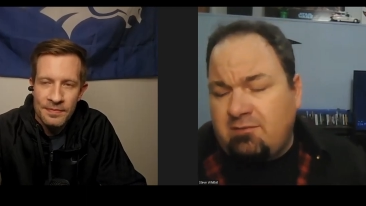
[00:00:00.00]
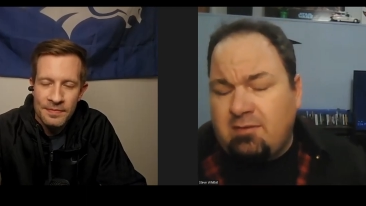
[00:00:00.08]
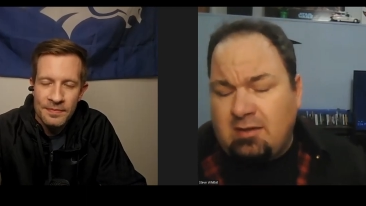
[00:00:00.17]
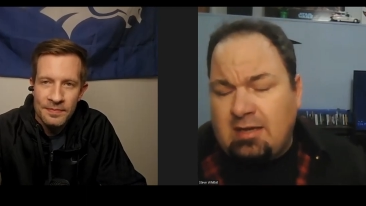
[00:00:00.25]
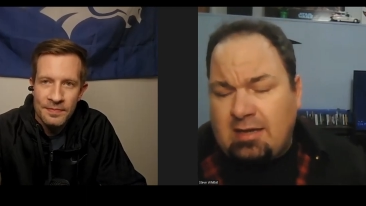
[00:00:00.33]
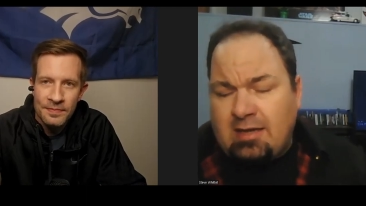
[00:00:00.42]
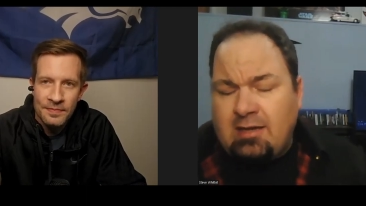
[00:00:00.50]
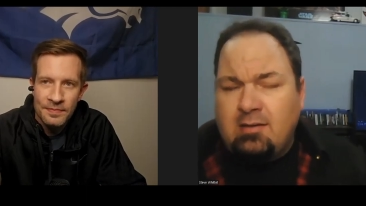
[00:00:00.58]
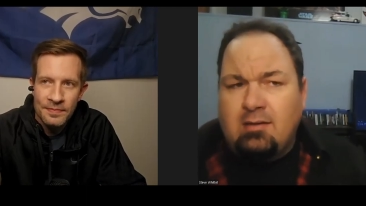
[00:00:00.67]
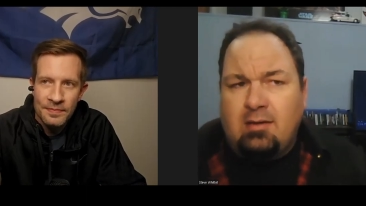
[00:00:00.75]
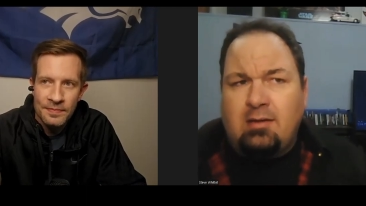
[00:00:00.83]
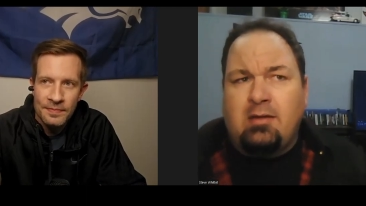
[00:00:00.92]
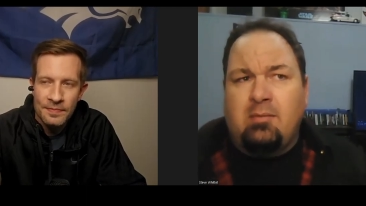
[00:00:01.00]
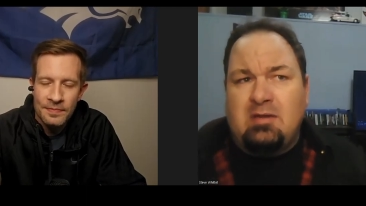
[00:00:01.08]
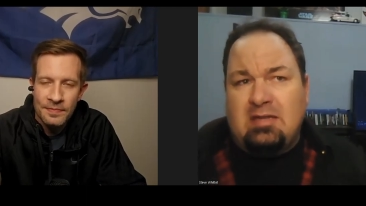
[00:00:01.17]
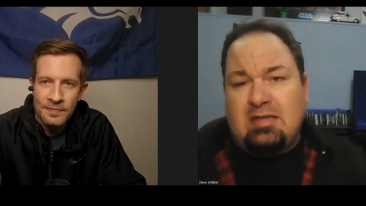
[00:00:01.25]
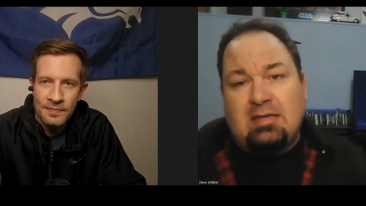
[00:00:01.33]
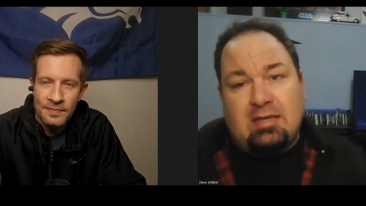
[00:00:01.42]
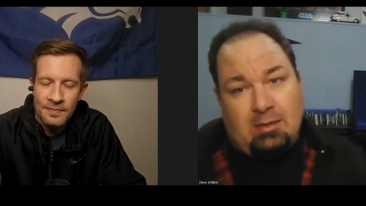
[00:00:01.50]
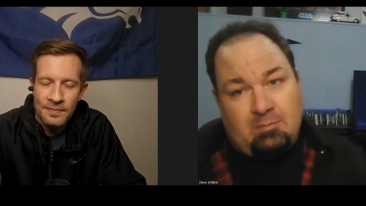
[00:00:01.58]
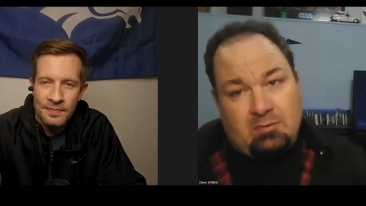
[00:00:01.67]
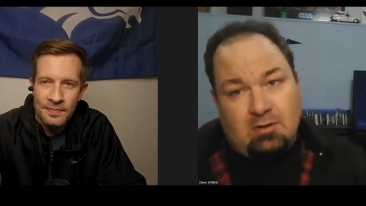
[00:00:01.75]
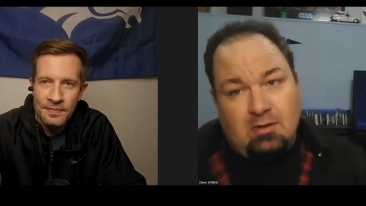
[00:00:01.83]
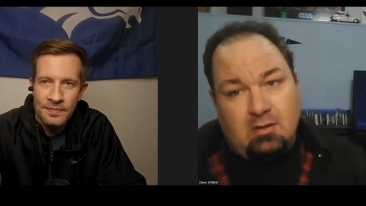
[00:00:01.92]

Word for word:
Speaker 1: the guy, um, and he kept